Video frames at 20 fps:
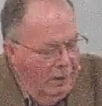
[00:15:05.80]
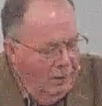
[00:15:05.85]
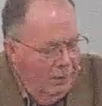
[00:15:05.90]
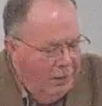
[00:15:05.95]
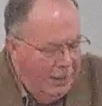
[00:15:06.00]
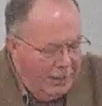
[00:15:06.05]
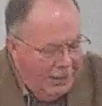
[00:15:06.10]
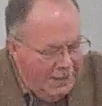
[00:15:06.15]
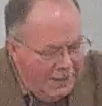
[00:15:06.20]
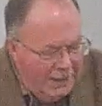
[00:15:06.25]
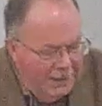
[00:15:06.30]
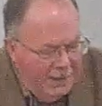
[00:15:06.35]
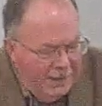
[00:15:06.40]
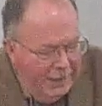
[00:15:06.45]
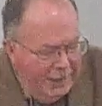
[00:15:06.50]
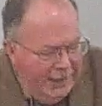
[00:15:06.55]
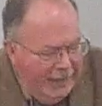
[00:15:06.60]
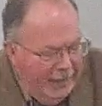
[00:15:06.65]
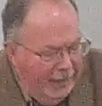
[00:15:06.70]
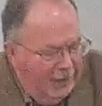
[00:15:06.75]
Jesus is
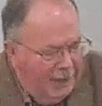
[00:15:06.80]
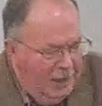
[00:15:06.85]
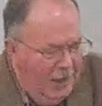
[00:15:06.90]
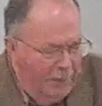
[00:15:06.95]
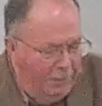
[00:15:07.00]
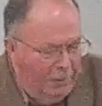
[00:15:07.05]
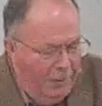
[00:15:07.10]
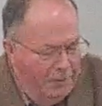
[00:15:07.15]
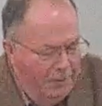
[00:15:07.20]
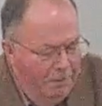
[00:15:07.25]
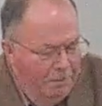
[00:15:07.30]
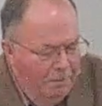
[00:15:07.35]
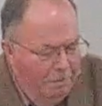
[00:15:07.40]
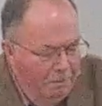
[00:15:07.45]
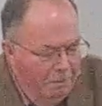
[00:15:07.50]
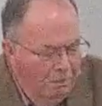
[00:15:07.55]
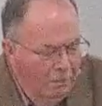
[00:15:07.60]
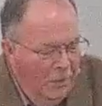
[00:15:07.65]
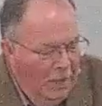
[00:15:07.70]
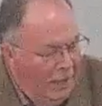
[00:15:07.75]
sitting in the temple,
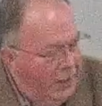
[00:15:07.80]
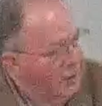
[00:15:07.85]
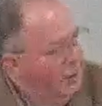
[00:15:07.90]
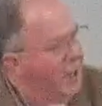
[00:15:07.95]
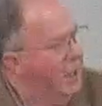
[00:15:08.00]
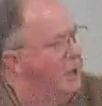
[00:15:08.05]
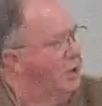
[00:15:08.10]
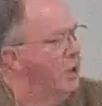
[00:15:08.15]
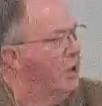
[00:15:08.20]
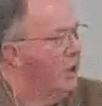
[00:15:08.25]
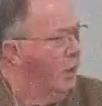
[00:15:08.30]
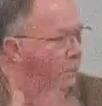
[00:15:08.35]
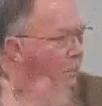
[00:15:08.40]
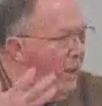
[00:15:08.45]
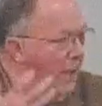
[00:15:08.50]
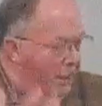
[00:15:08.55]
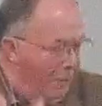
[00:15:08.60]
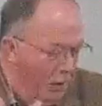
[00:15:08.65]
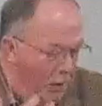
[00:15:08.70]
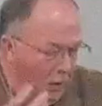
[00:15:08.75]
teaching the
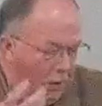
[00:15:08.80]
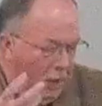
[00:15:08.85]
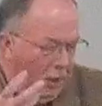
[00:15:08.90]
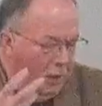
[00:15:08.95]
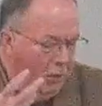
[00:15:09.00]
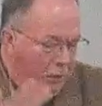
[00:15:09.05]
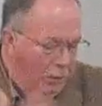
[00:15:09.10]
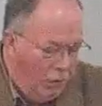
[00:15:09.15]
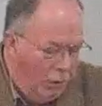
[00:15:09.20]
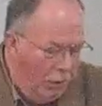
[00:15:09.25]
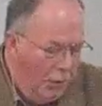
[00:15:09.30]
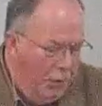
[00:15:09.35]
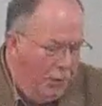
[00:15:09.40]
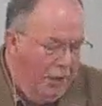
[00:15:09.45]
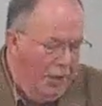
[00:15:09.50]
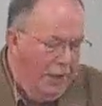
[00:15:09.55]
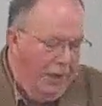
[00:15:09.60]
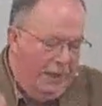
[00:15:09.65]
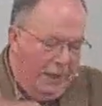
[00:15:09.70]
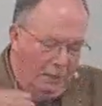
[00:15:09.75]
people
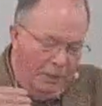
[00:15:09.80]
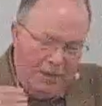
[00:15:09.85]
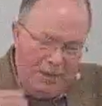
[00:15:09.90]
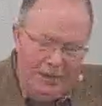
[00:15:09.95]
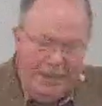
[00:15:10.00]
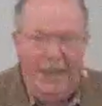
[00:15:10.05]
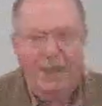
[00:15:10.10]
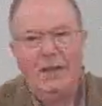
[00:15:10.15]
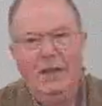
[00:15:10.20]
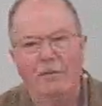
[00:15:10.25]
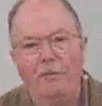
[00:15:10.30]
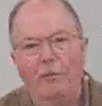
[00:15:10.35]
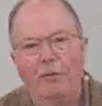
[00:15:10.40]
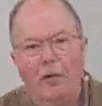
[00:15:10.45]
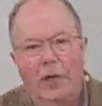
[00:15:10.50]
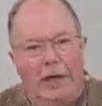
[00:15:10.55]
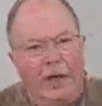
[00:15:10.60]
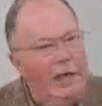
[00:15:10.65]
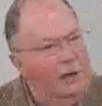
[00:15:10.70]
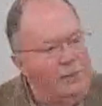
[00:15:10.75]
truth that will set them
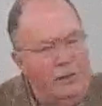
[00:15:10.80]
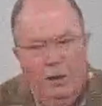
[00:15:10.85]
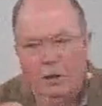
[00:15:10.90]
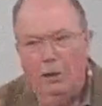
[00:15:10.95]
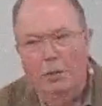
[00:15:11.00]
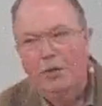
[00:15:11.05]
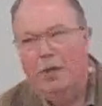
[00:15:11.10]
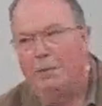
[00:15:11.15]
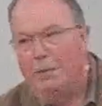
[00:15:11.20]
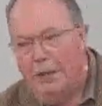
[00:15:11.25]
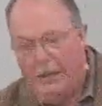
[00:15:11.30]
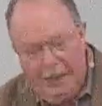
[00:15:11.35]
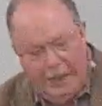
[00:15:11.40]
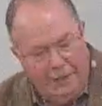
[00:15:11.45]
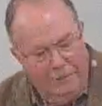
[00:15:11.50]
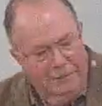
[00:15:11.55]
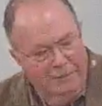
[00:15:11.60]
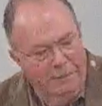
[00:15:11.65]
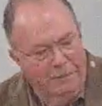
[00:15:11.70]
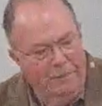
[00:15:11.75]
free if they'll only
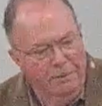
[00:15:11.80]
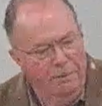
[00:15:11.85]
believe.